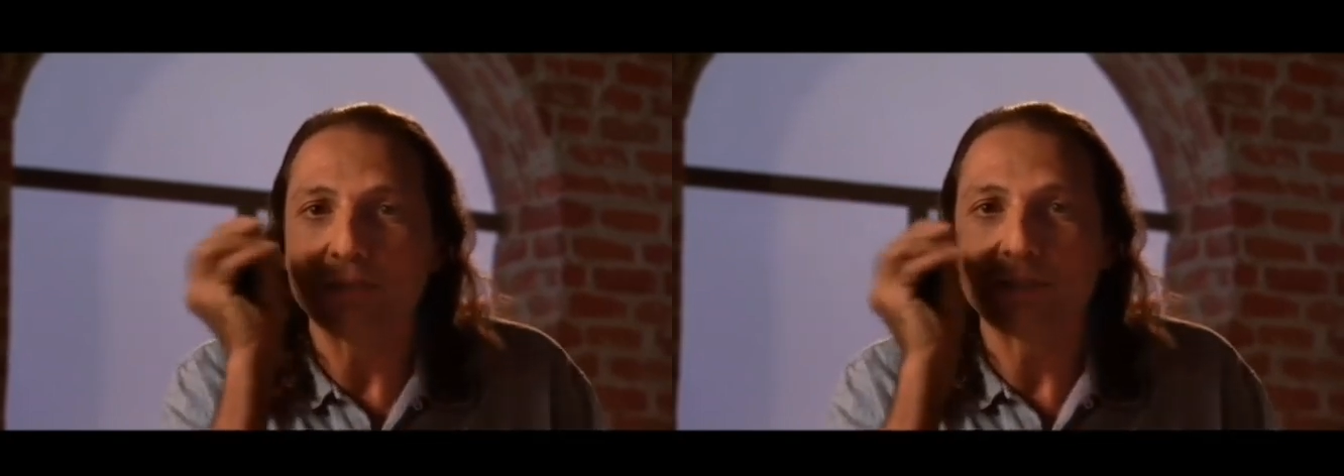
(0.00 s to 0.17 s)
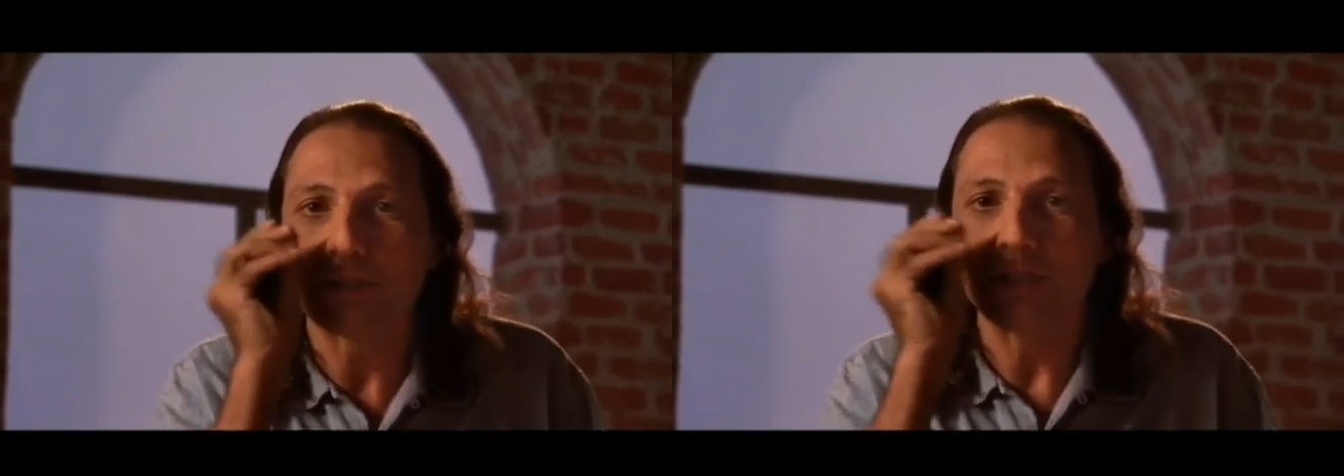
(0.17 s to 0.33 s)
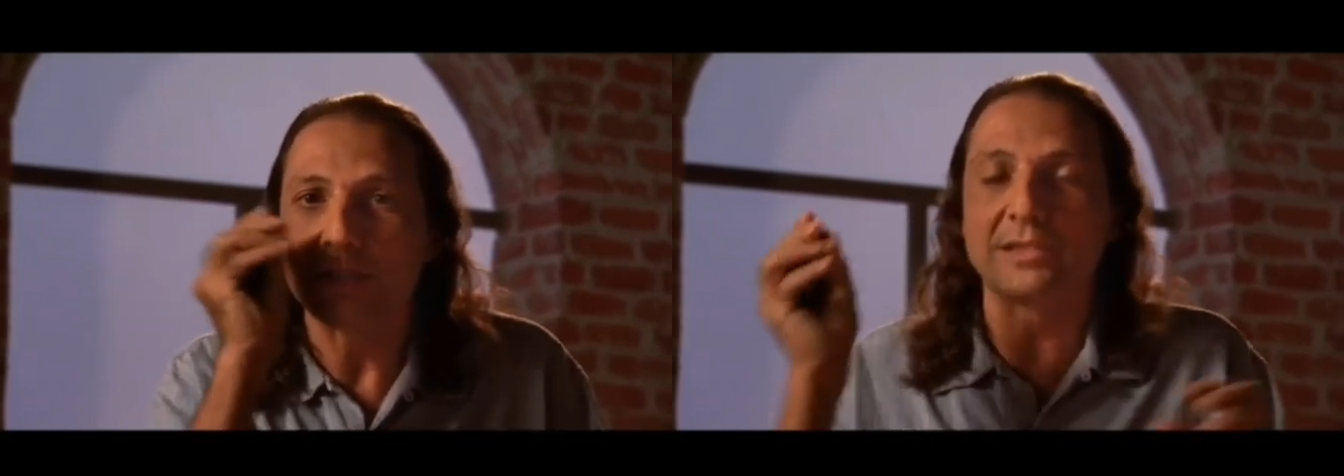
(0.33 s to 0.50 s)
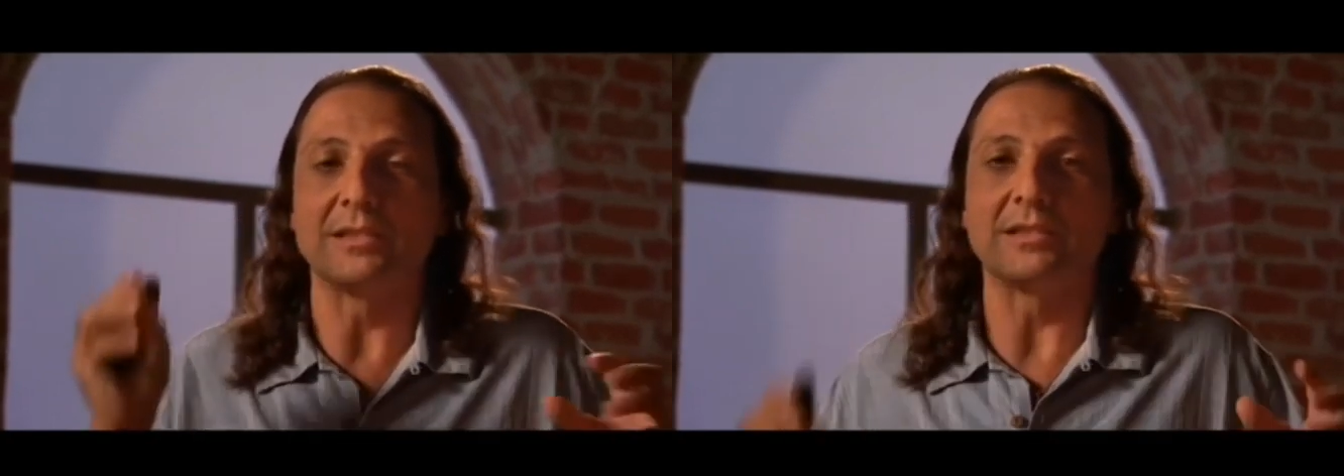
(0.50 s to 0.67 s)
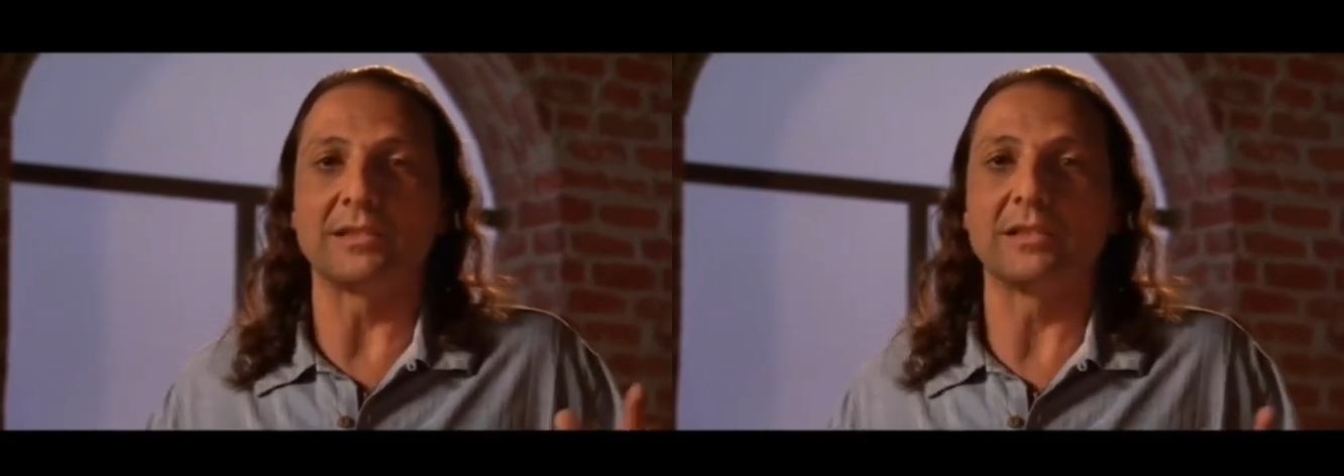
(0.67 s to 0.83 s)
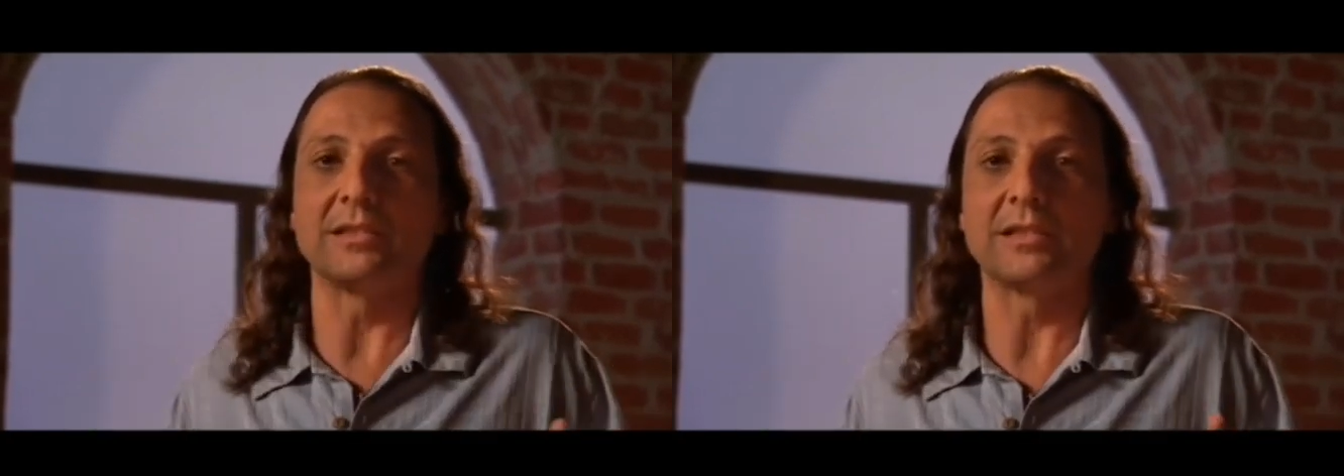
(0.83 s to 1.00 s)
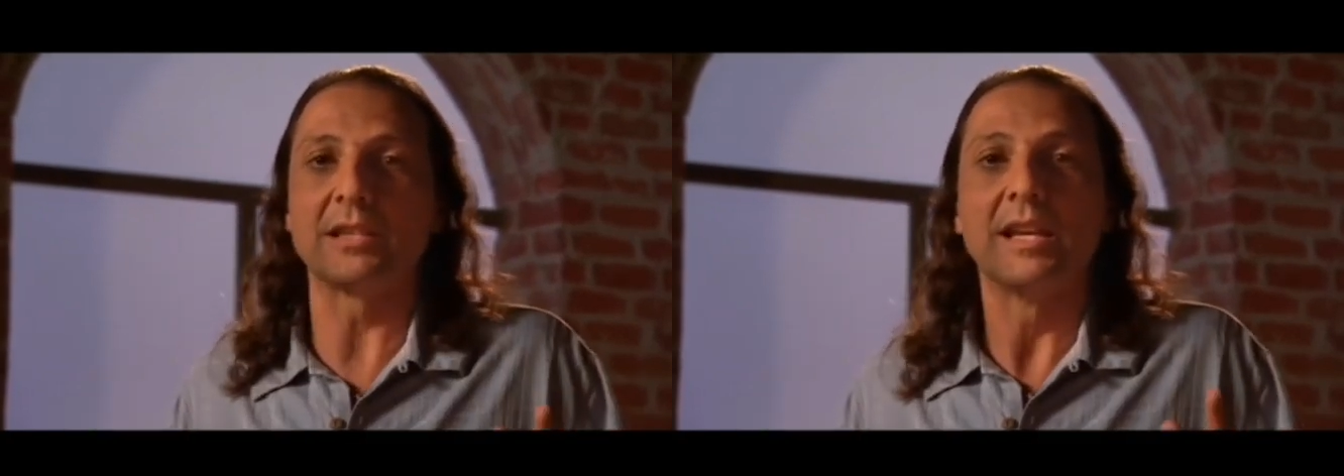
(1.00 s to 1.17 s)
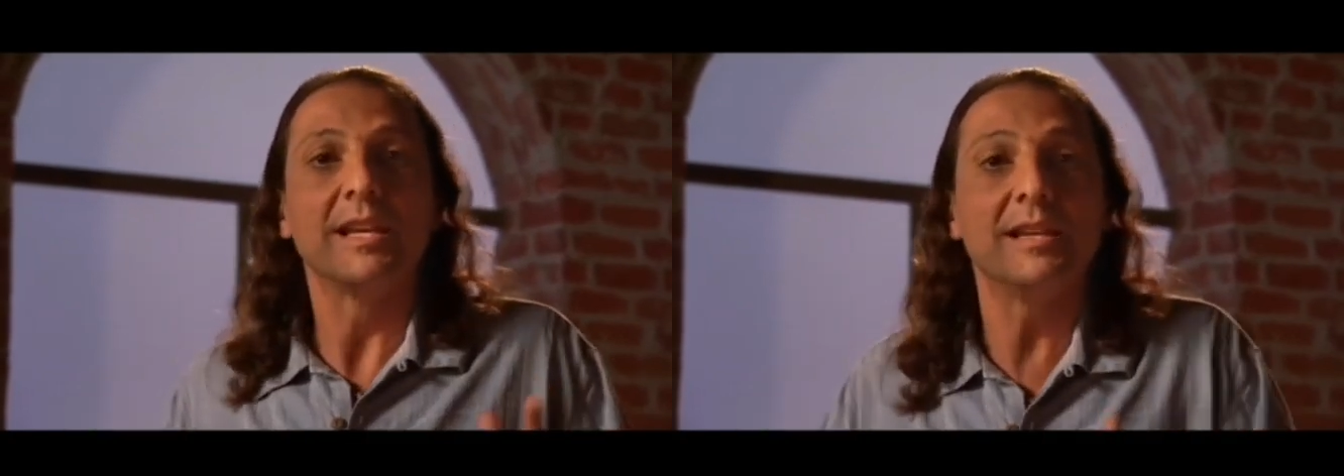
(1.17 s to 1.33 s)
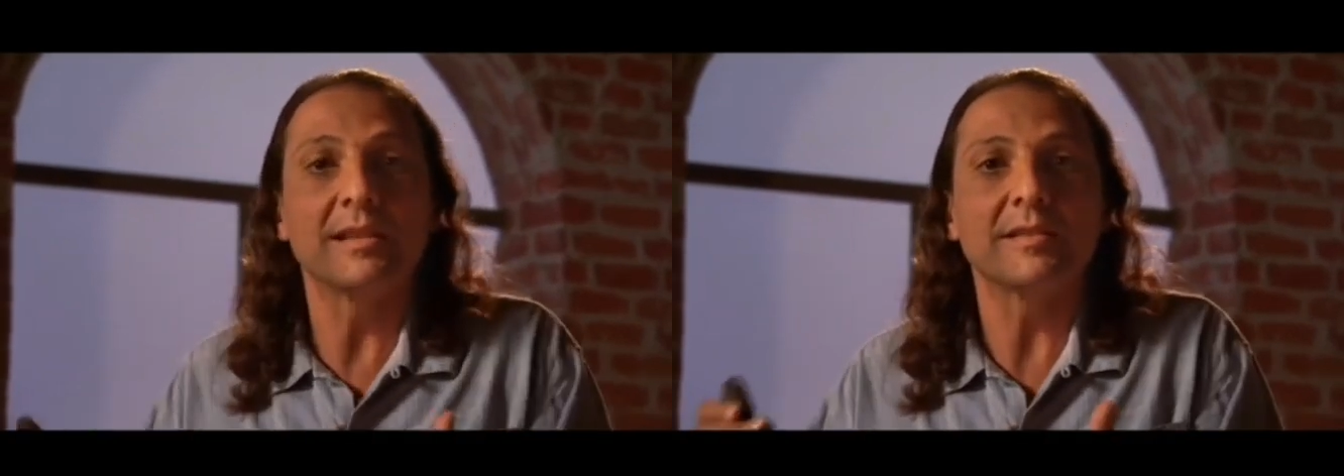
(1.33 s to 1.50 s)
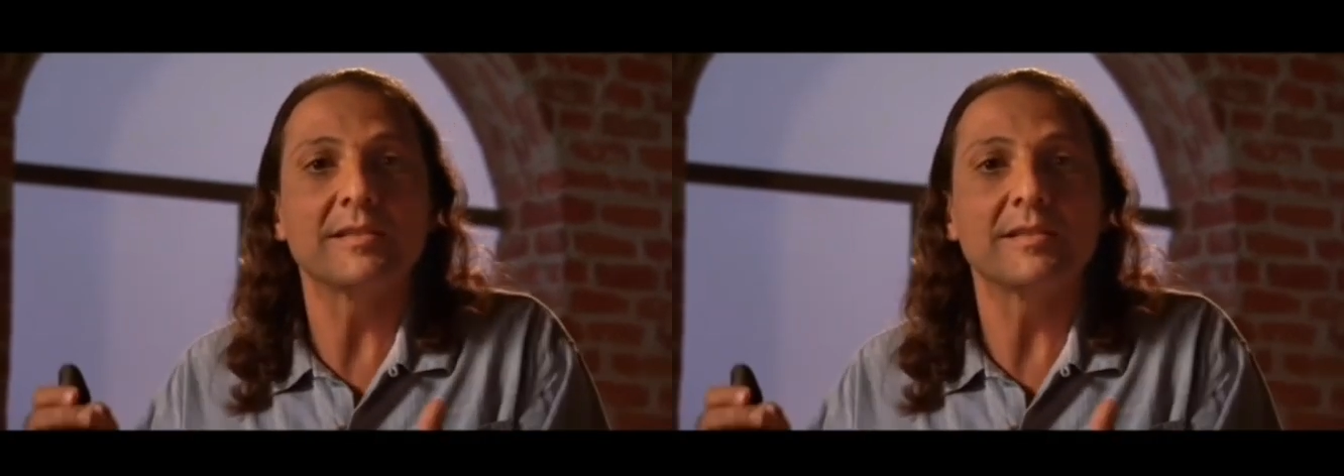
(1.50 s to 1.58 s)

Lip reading: Planck's distances